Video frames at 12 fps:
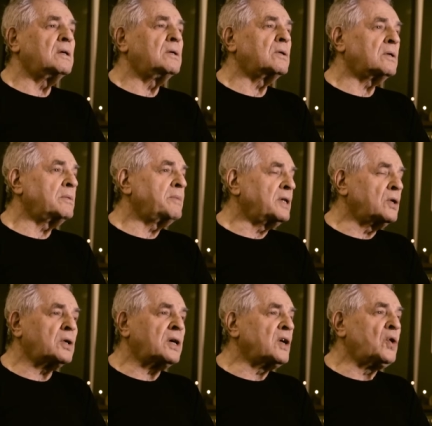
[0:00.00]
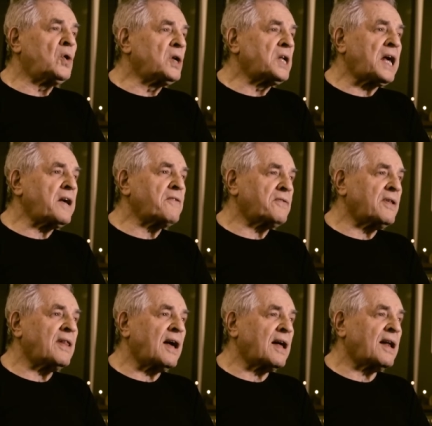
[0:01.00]
you're going to be looking all day for
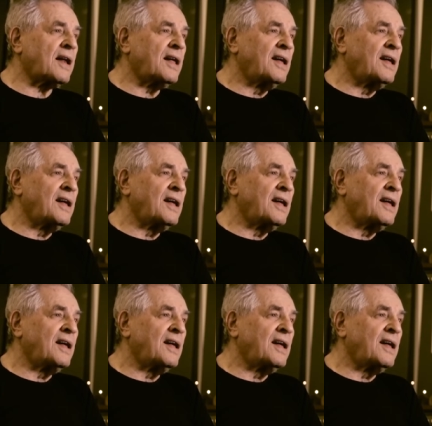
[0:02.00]
that.